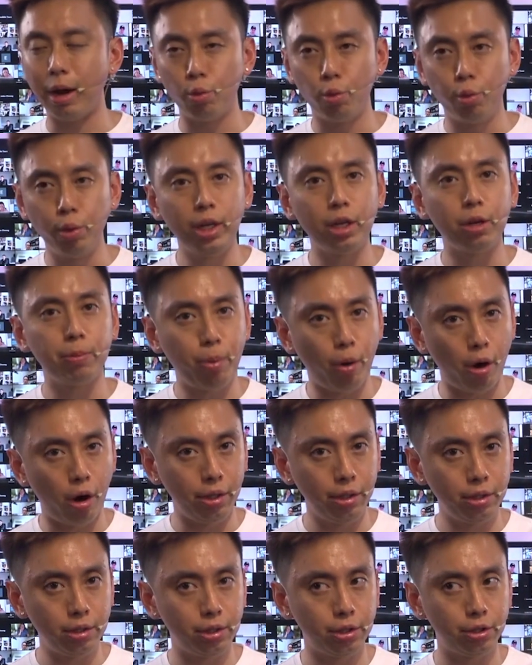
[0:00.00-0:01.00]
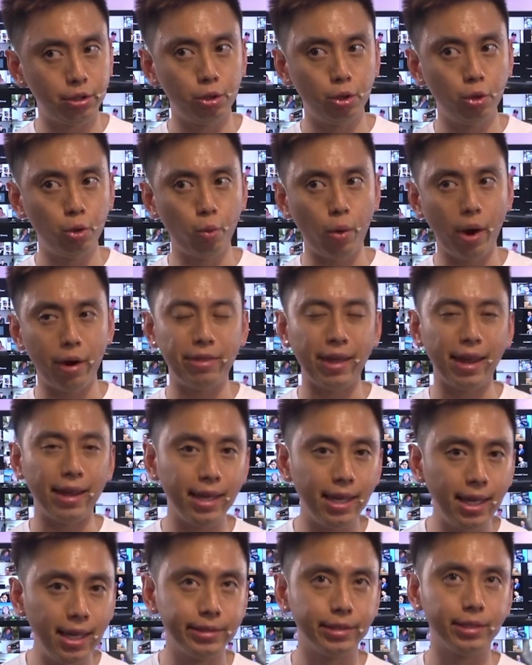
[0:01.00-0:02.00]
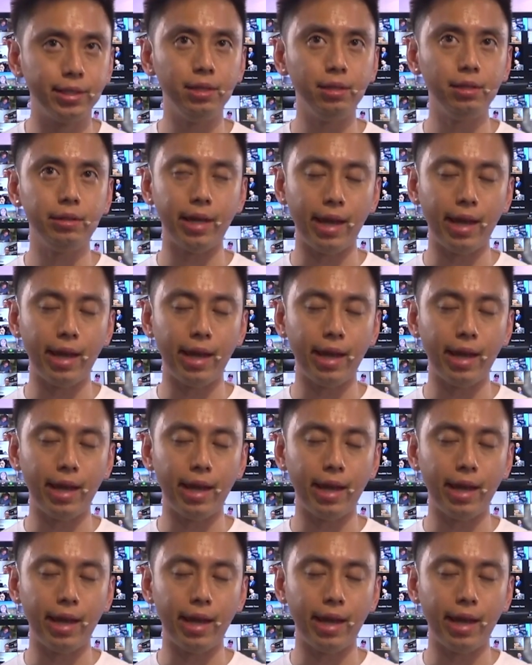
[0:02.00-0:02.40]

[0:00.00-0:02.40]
weak points where there isn't an